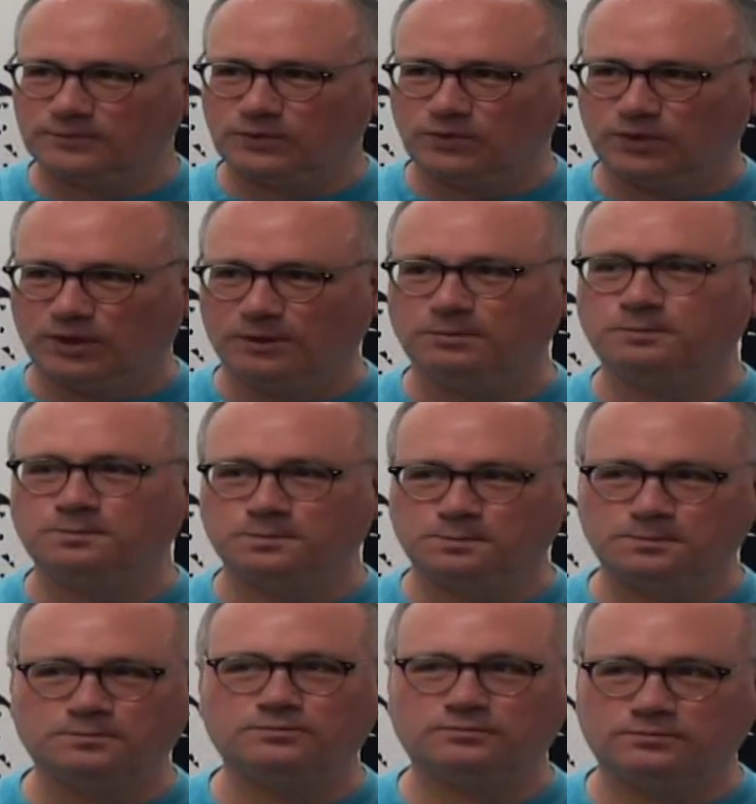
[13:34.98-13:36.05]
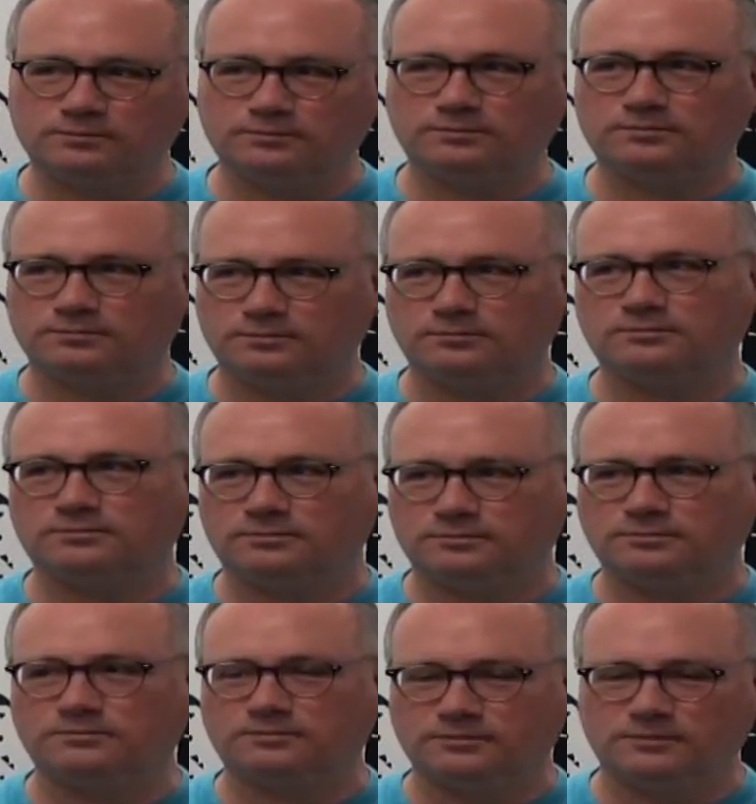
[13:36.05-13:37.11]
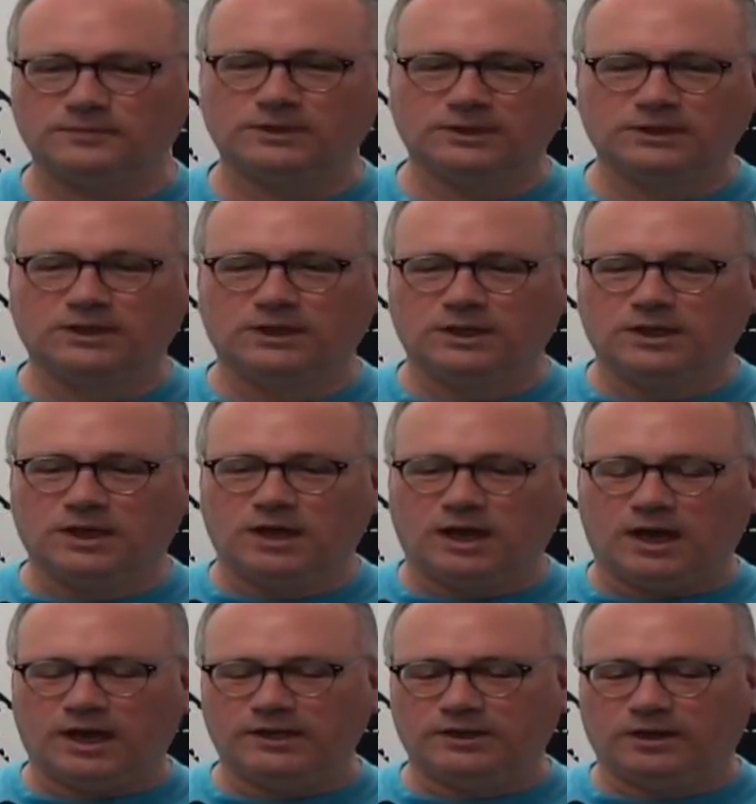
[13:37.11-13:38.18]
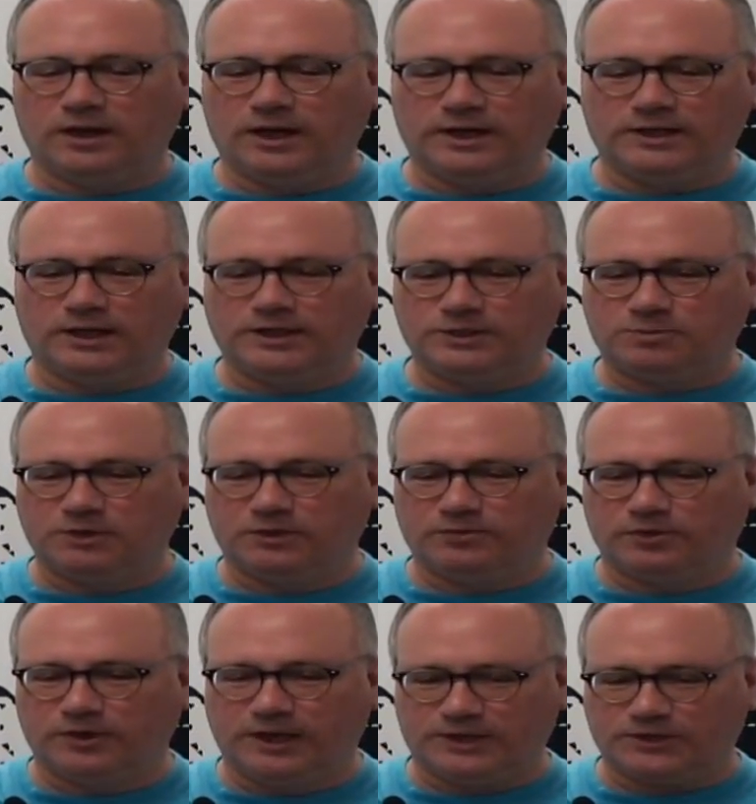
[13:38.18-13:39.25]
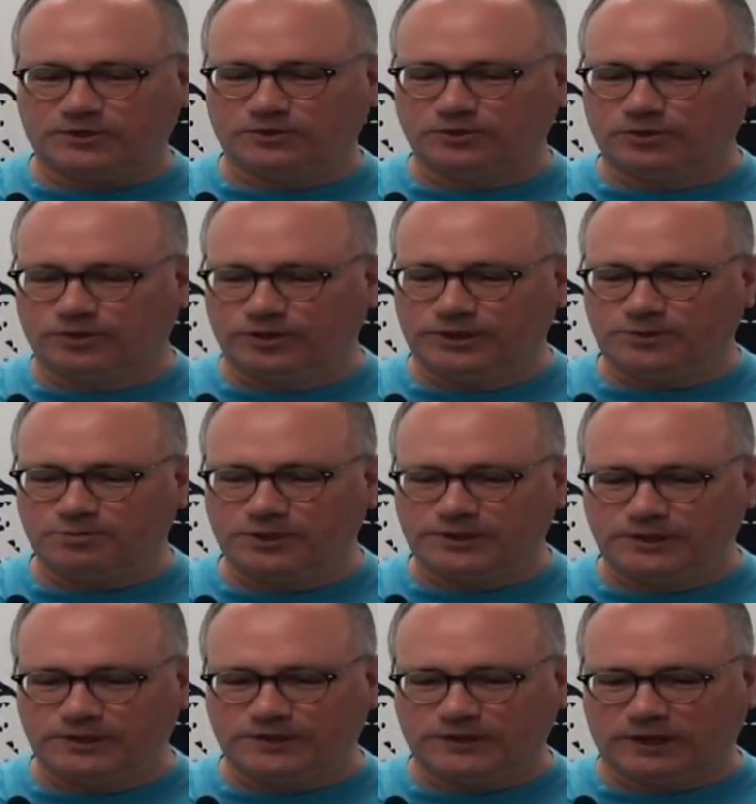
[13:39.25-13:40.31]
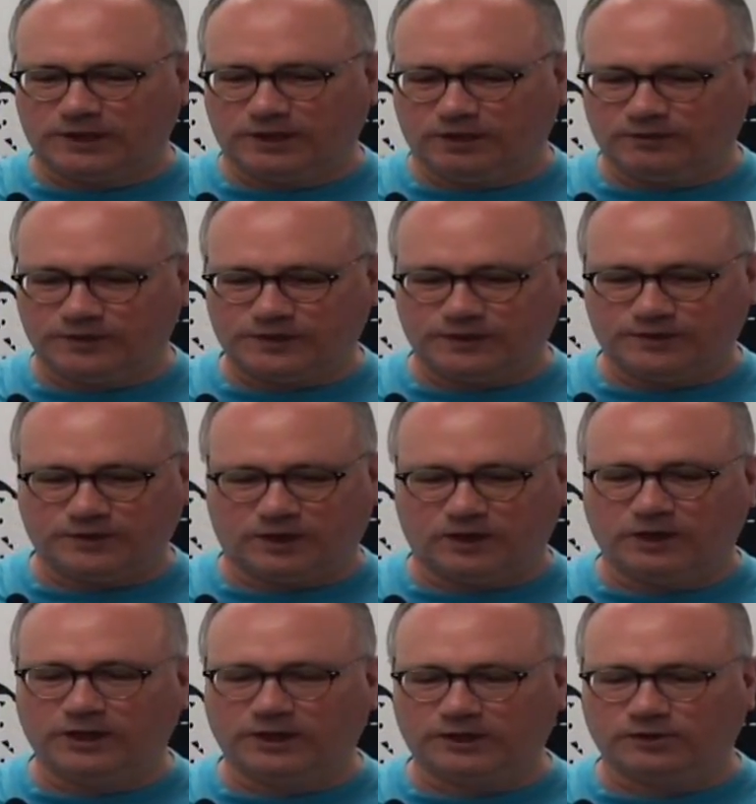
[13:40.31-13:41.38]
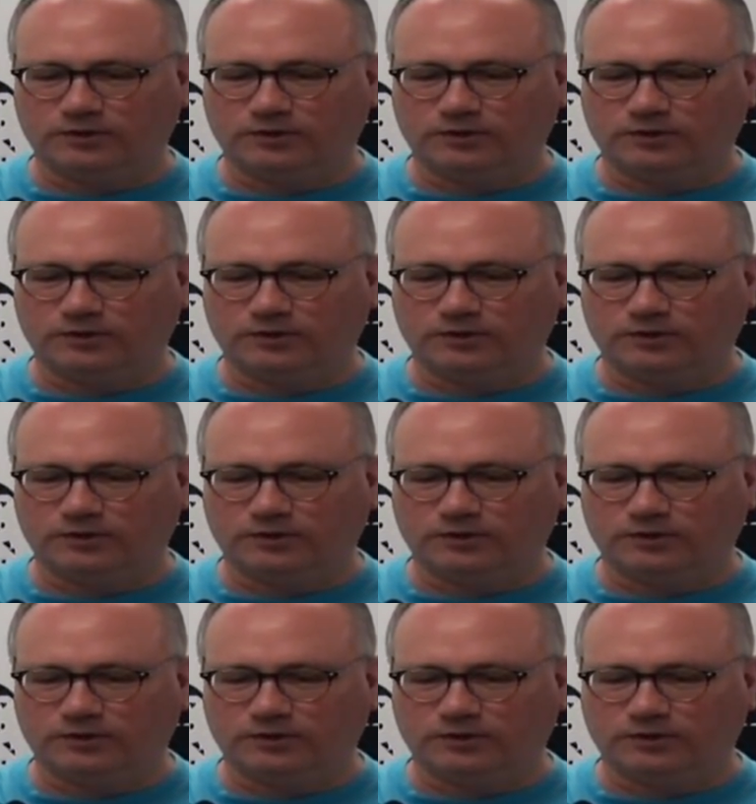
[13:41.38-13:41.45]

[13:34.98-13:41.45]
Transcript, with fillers: planets going around on their roof. You know, I can't speak for National Grid's business on Alpha Centauri. I can